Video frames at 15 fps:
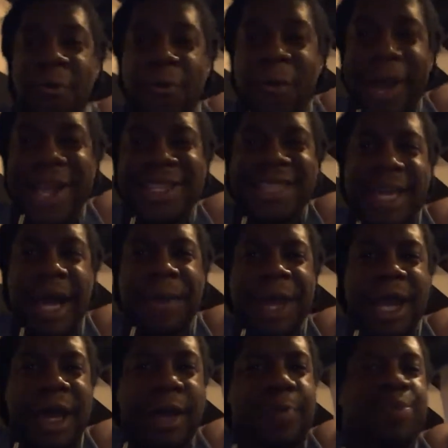What is
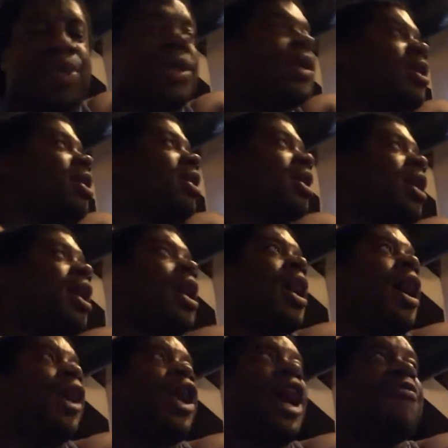coming up?
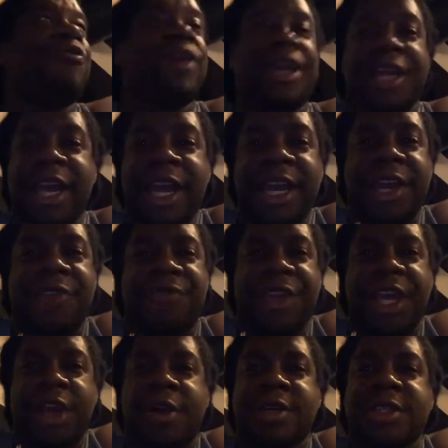I know I haven't really done any
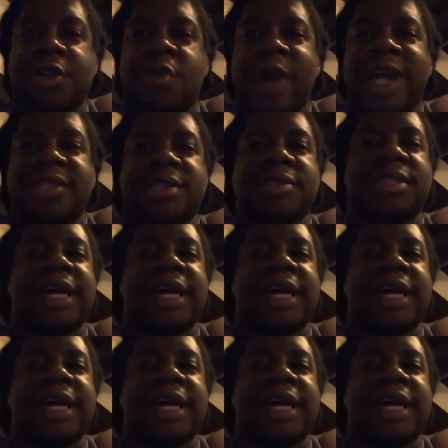videos in quite some